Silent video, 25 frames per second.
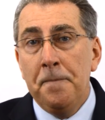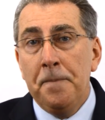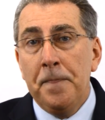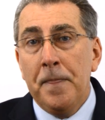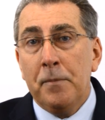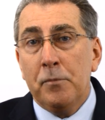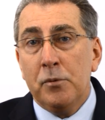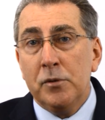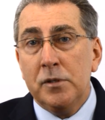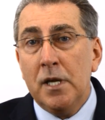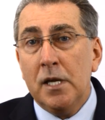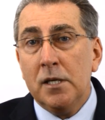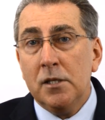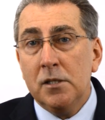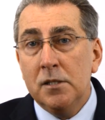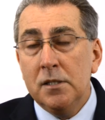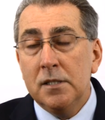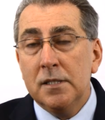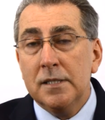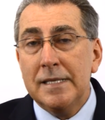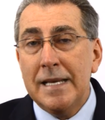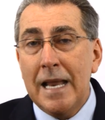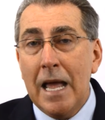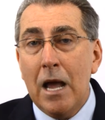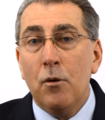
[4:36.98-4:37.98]
Protection
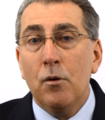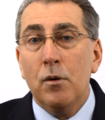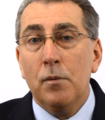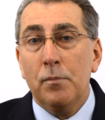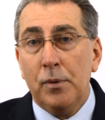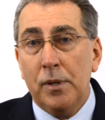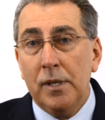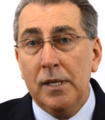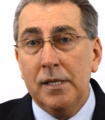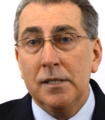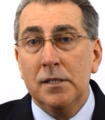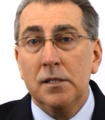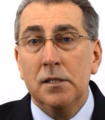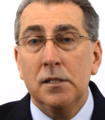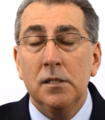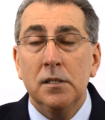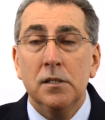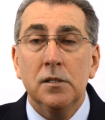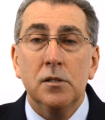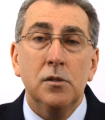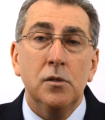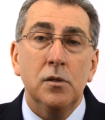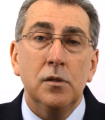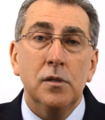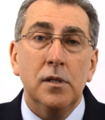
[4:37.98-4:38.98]
is now in place
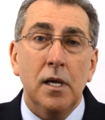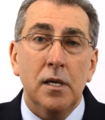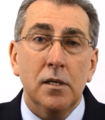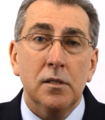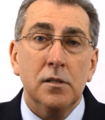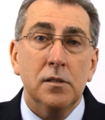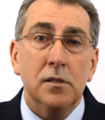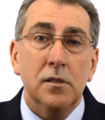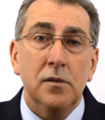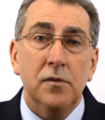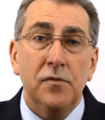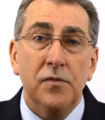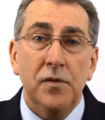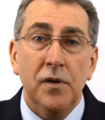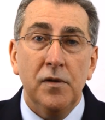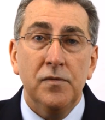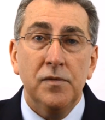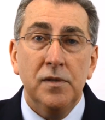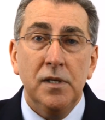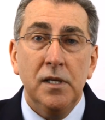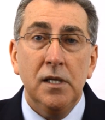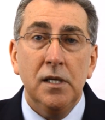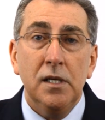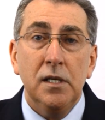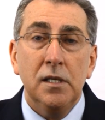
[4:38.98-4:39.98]
since
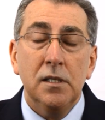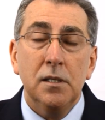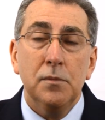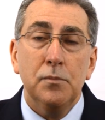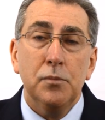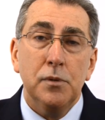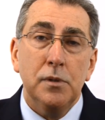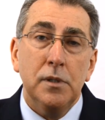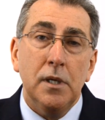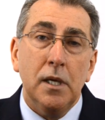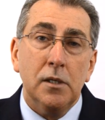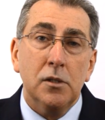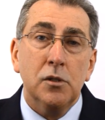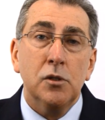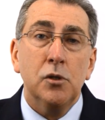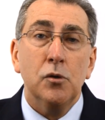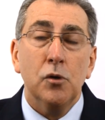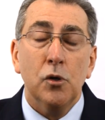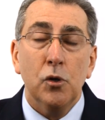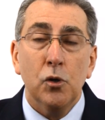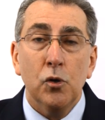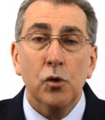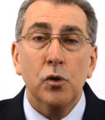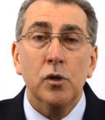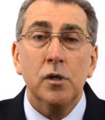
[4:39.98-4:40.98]
2015 to protect your
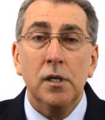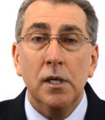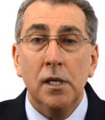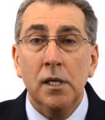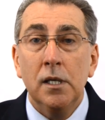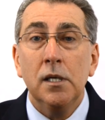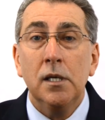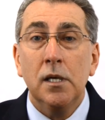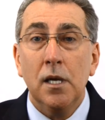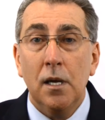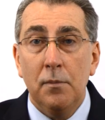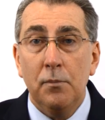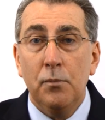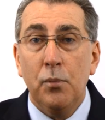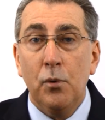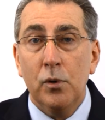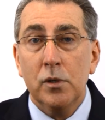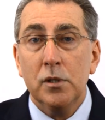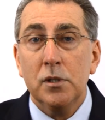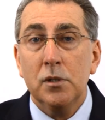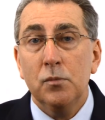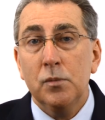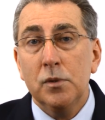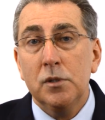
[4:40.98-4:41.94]
earned income portion,